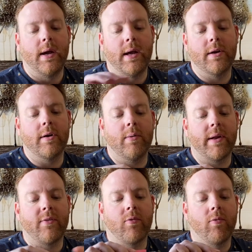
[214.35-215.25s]
and you're going
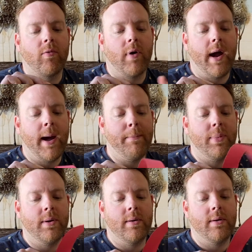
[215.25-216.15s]
to wrap
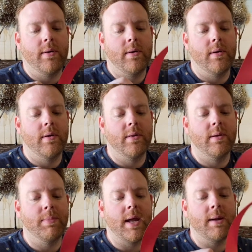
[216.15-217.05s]
the
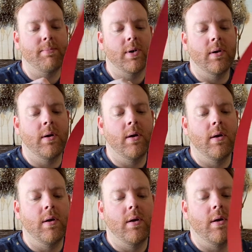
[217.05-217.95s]
paper
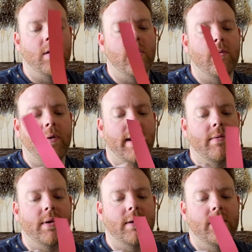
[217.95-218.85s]

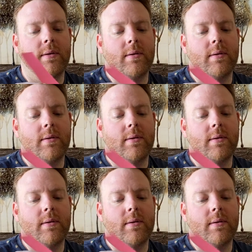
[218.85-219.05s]
around it.